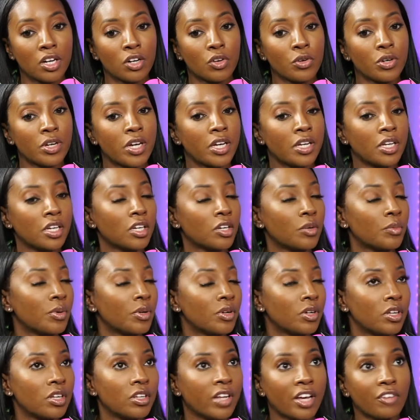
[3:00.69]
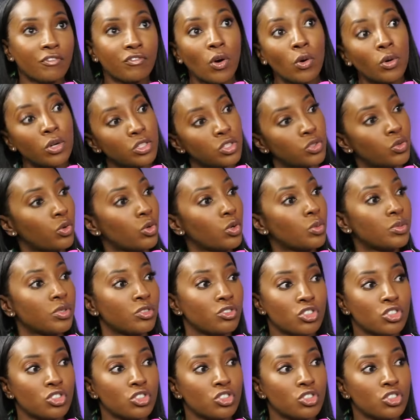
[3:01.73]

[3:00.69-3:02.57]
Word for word: Created community like focus groups and